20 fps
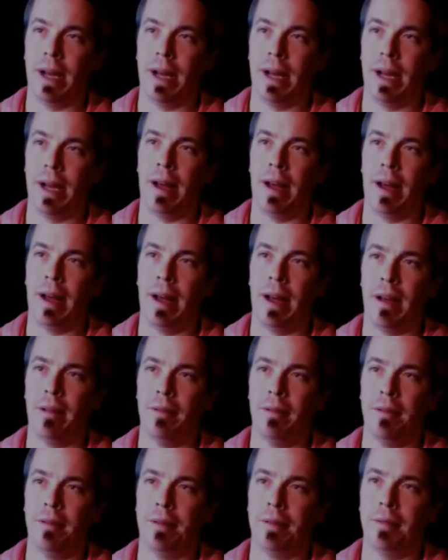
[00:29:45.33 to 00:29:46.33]
He might
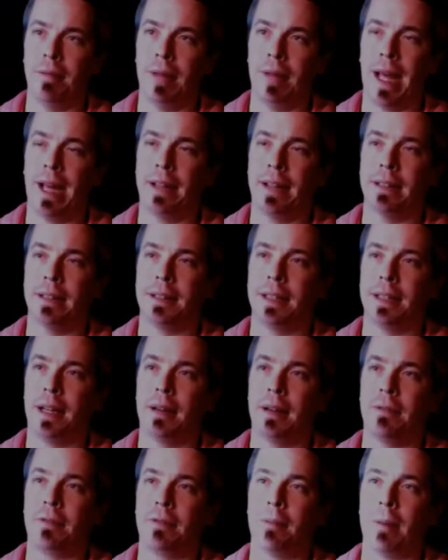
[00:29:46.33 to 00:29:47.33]
not have had it
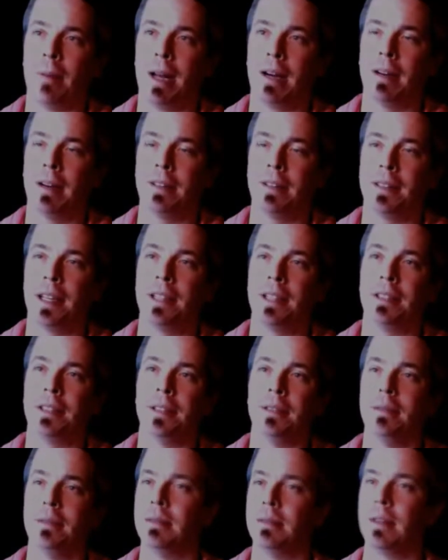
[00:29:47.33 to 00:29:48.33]
set up for
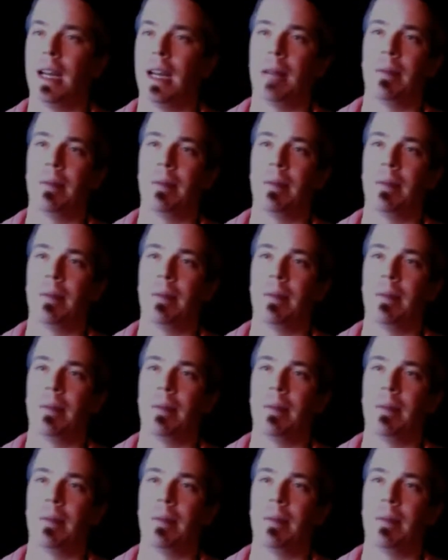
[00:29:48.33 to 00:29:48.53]
monetization.